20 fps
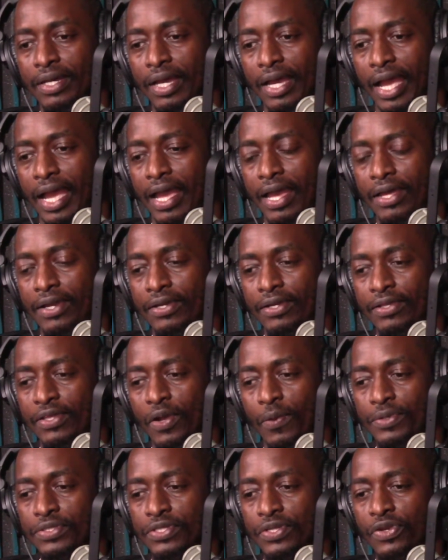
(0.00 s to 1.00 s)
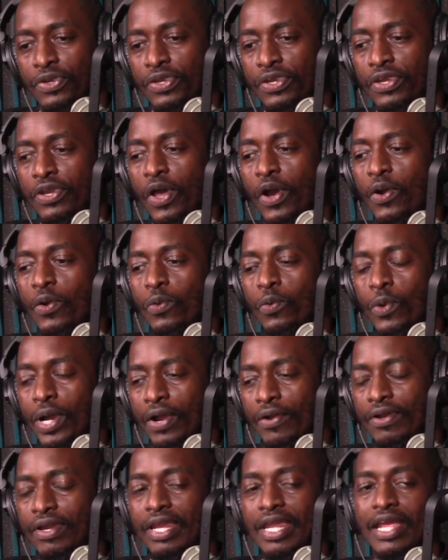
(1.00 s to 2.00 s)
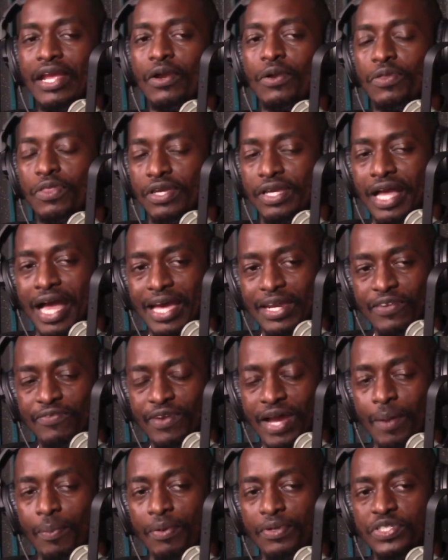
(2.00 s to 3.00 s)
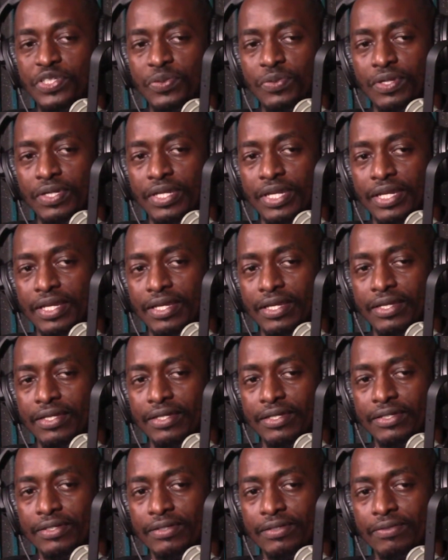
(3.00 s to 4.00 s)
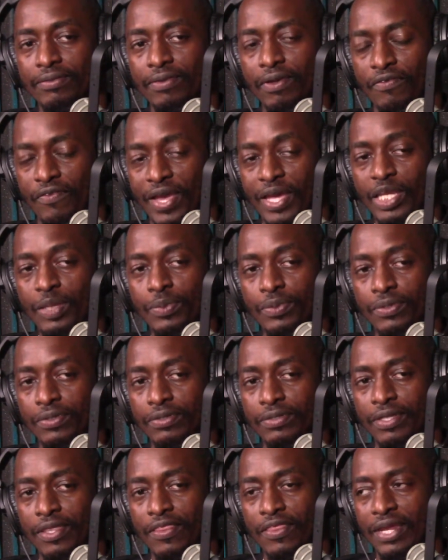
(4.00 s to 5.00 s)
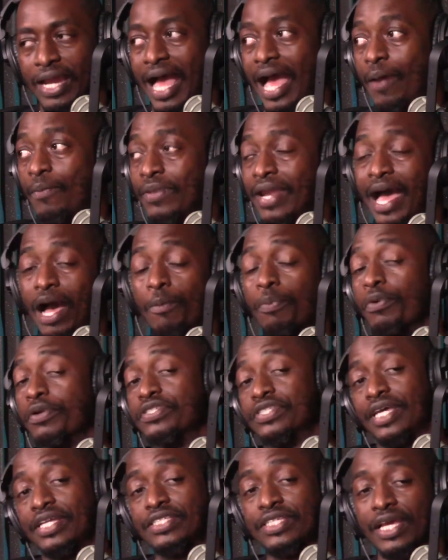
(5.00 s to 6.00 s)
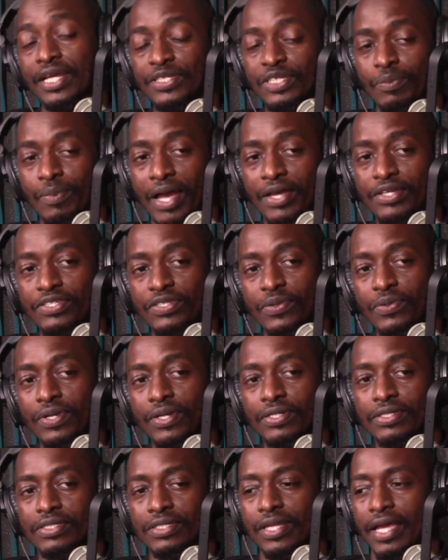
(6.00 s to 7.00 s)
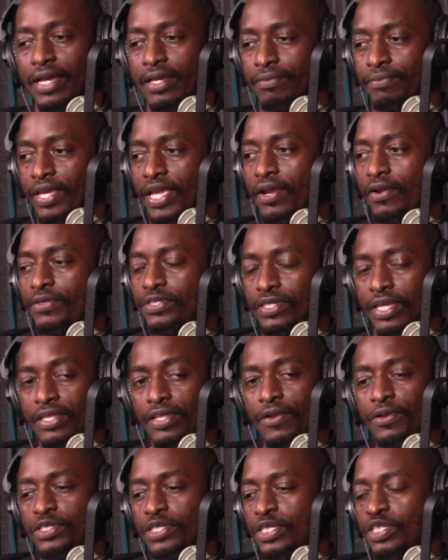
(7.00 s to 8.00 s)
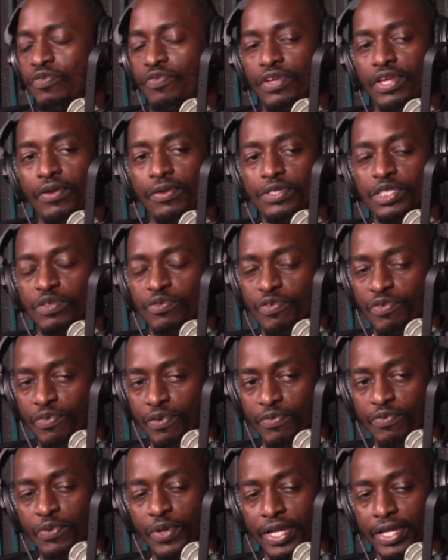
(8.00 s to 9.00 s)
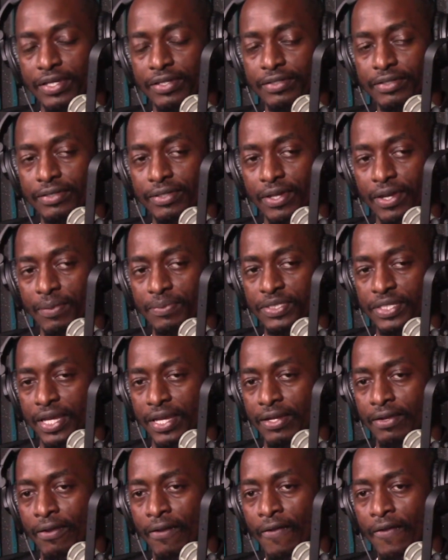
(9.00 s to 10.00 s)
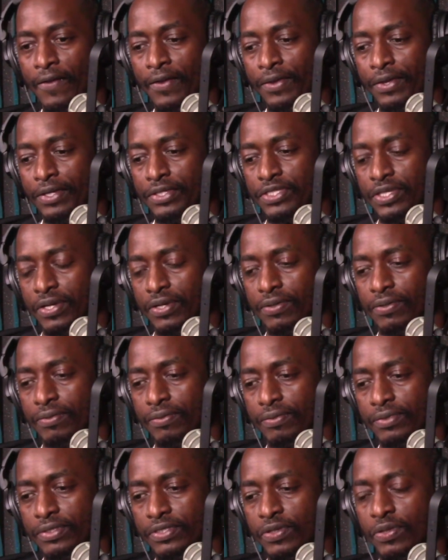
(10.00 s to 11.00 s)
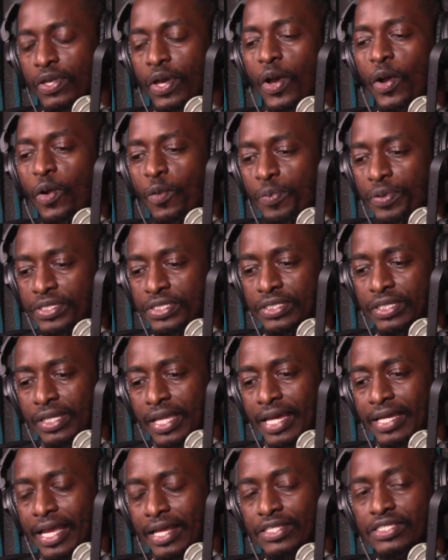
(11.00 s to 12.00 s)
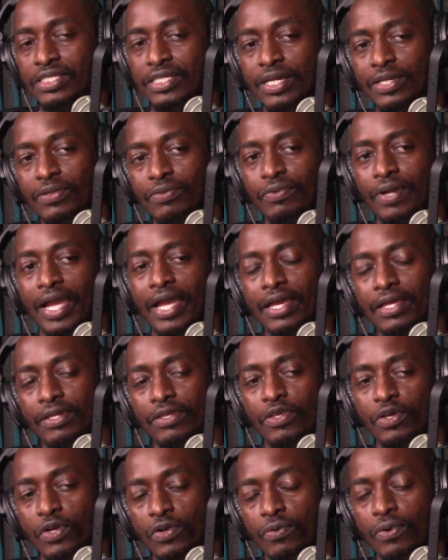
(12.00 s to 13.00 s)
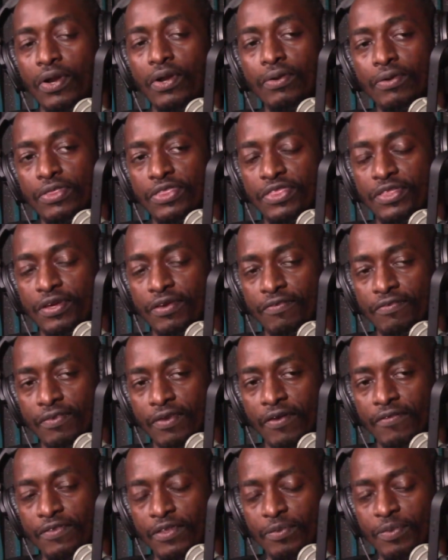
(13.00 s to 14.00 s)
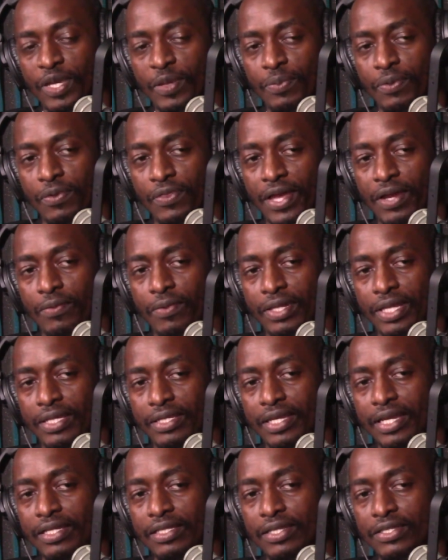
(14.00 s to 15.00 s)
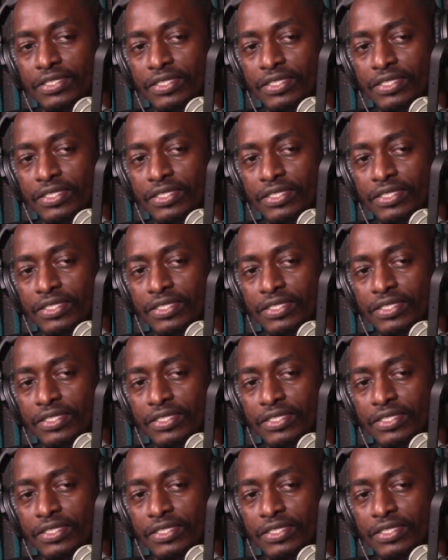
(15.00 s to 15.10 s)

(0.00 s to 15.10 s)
and there was nowhere near the kind of opportunity available that I'm now presenting to my students. Like, here's this for you, it's for free. Right. You know what I'm saying? So the hope is to like accelerate the growth of the people that really dig this